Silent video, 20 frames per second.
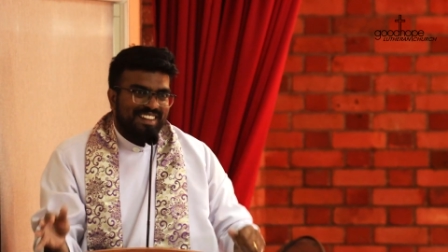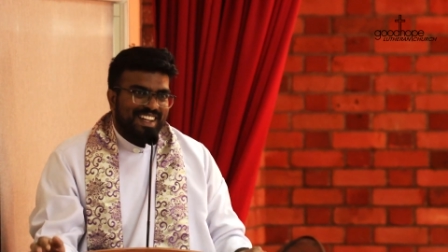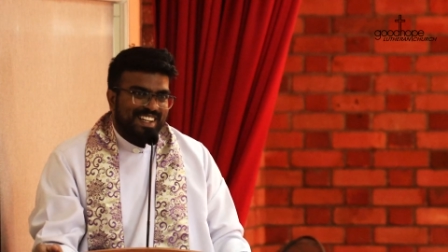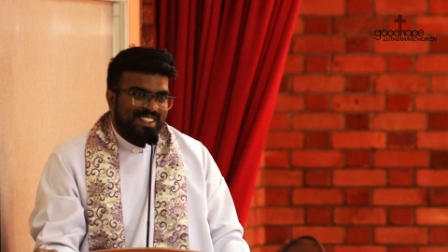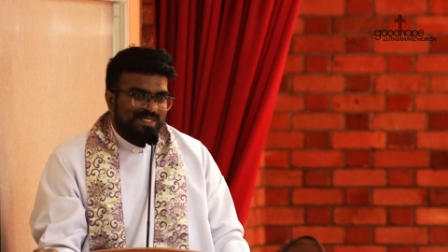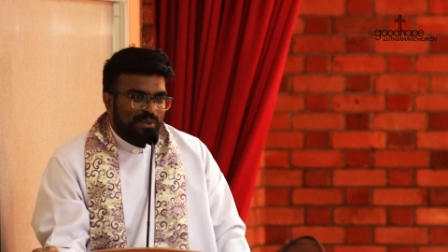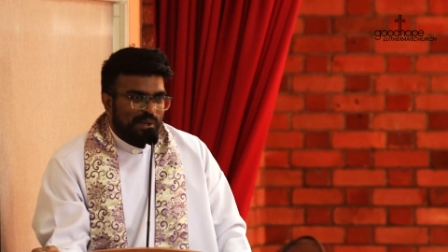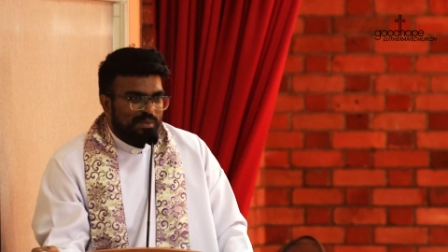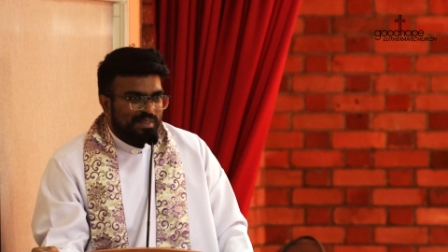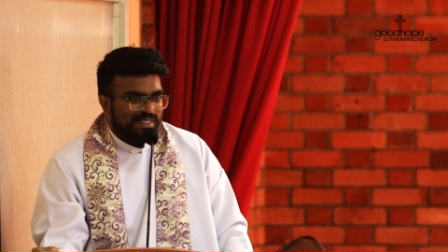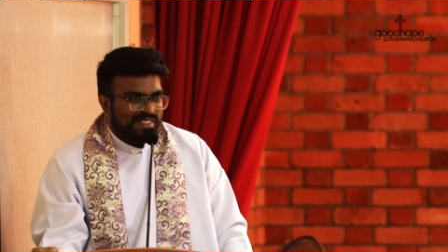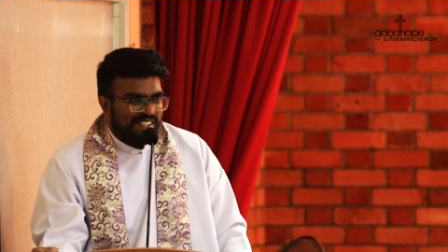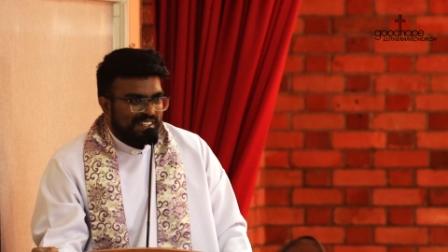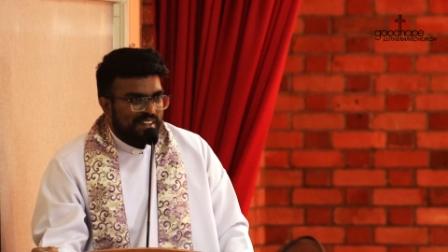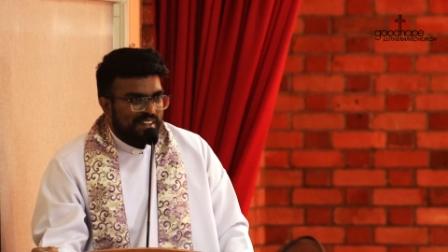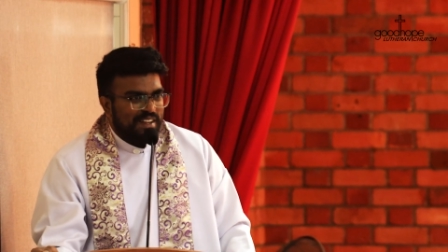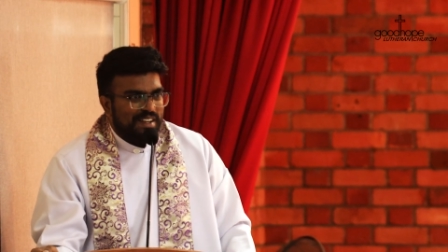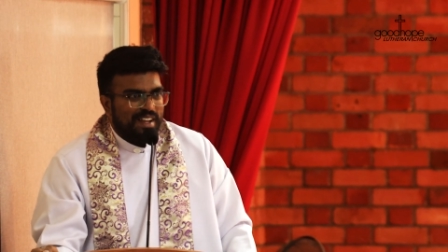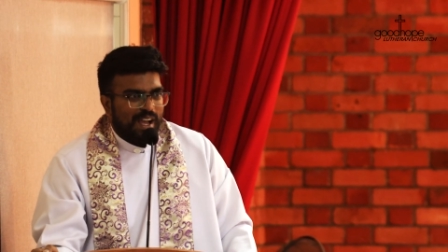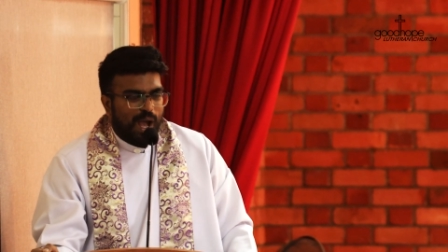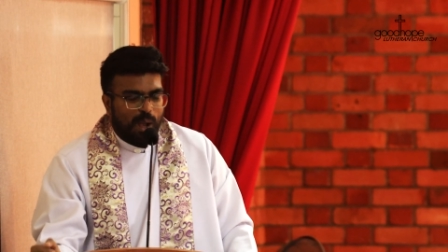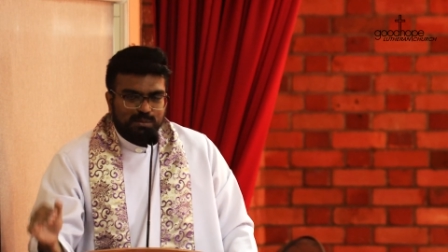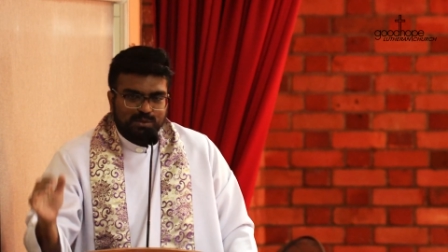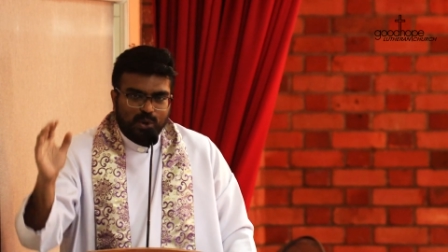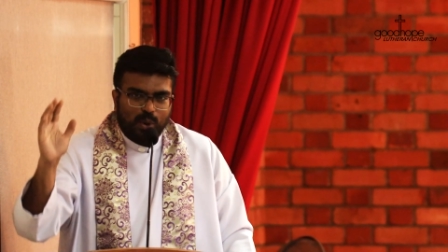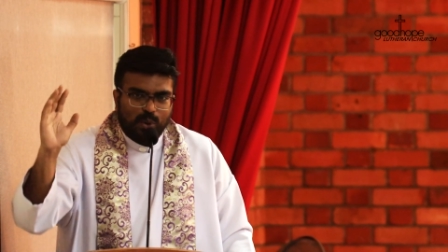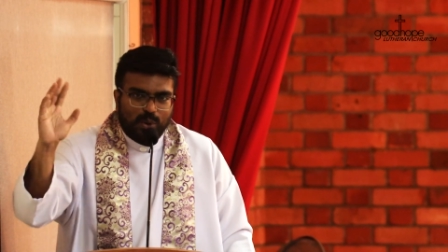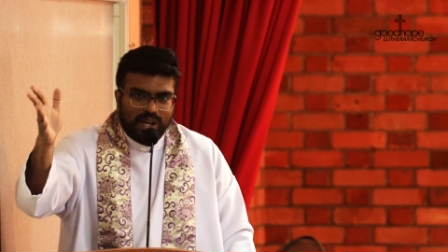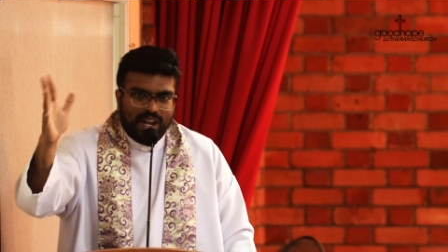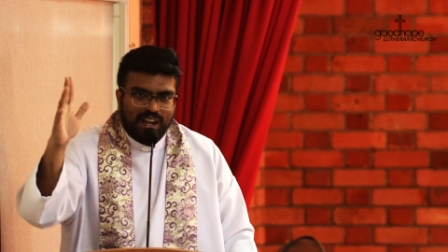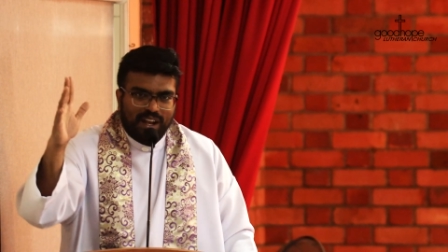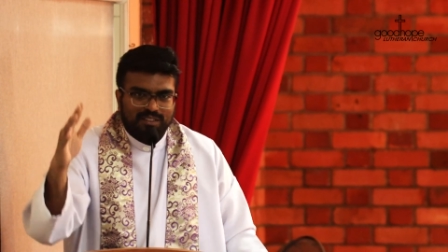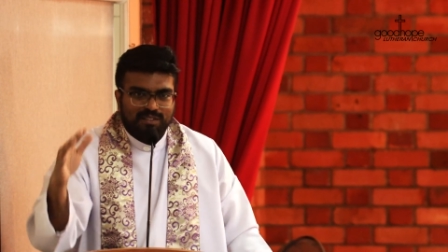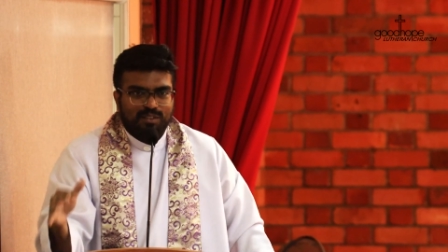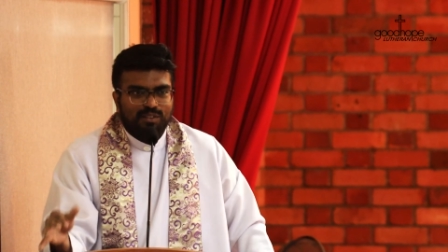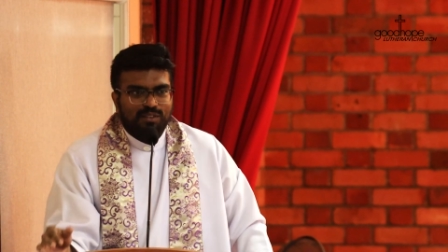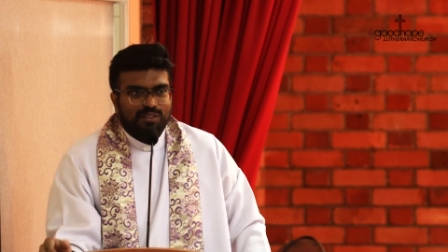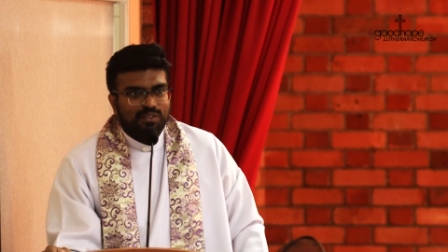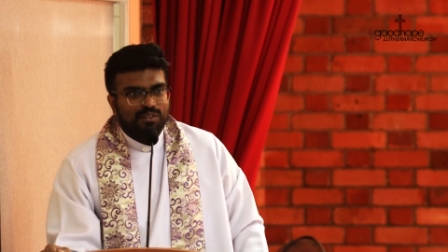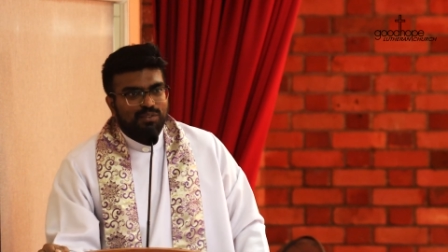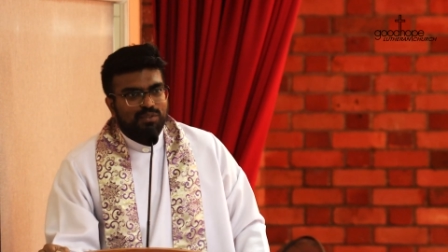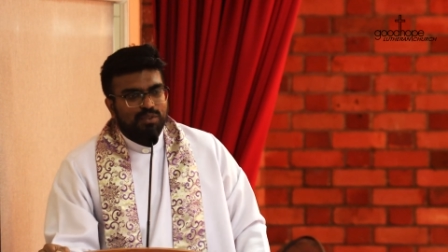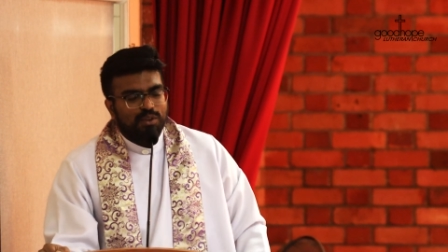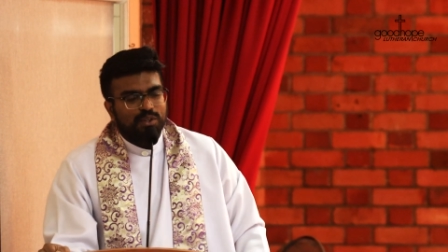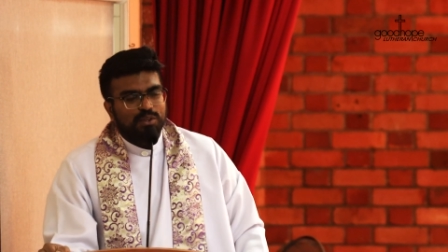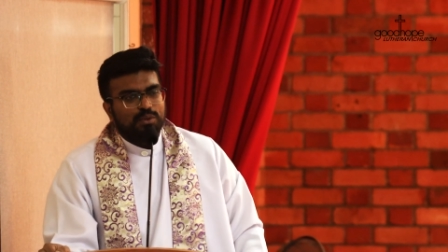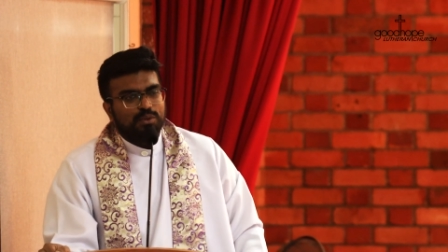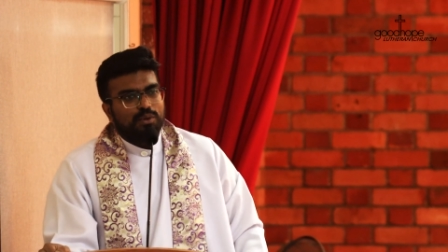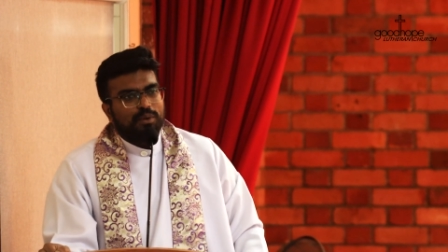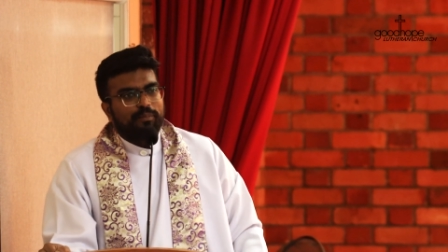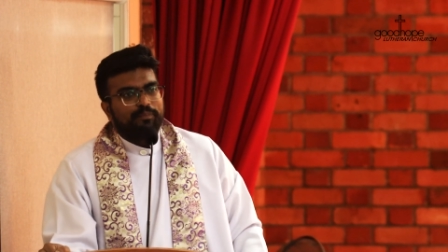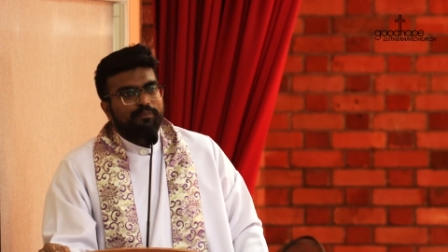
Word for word: That's what we said. I'm so glad for you.